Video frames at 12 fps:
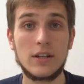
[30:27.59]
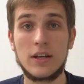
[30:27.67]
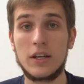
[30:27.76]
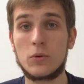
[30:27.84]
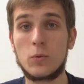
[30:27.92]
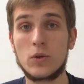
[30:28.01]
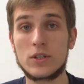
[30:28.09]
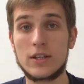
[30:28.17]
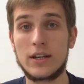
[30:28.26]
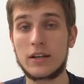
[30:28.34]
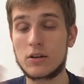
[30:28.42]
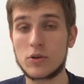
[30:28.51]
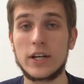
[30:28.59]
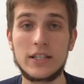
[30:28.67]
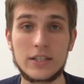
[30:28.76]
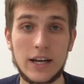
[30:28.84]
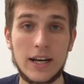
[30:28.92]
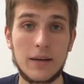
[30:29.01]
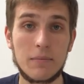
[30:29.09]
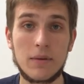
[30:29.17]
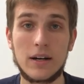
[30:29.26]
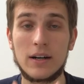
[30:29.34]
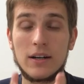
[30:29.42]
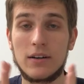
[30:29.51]
It was a great
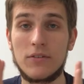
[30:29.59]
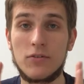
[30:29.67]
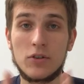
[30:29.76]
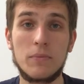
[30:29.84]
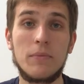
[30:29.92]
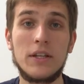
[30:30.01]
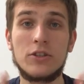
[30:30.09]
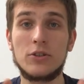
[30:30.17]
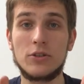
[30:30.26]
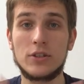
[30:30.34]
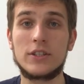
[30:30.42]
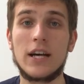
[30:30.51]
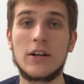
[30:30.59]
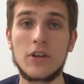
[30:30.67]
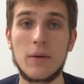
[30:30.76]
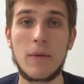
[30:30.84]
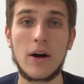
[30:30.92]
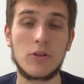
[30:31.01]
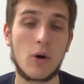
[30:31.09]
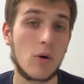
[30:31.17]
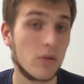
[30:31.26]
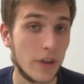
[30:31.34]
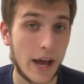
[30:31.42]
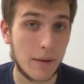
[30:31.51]
time for me to tell you about
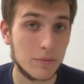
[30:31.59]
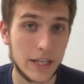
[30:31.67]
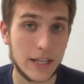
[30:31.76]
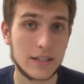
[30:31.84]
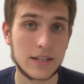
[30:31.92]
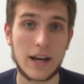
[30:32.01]
all the updates.